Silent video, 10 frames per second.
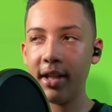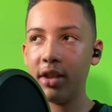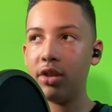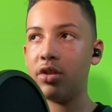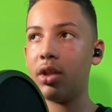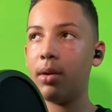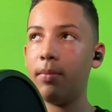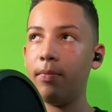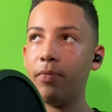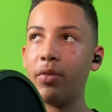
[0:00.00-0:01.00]

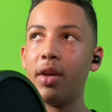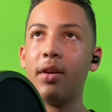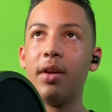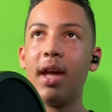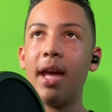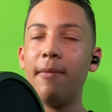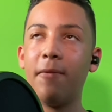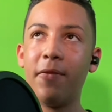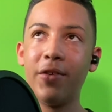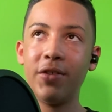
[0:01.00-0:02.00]
Some
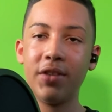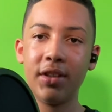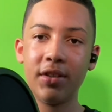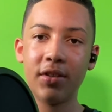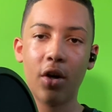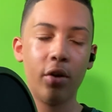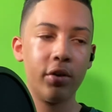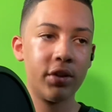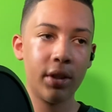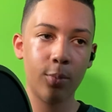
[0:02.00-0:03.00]
emphasis on
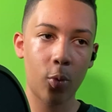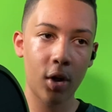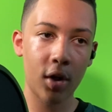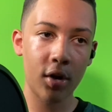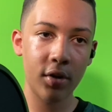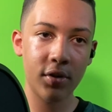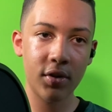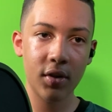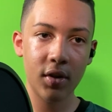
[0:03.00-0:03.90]
some words.